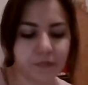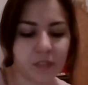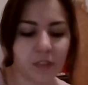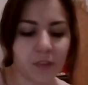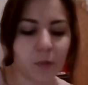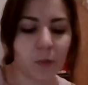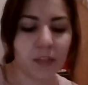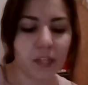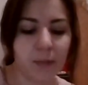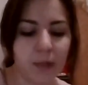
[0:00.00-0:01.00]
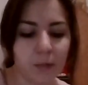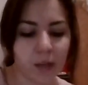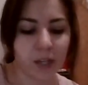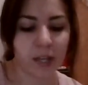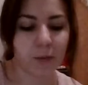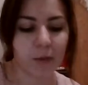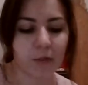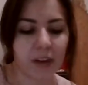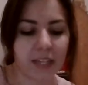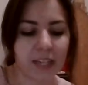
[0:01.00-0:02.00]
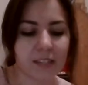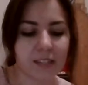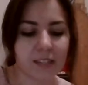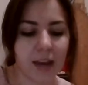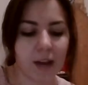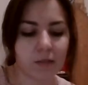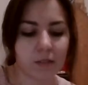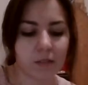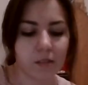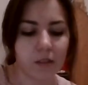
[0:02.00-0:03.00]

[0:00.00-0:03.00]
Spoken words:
If the woman had been at work, I would have recognized the sounds.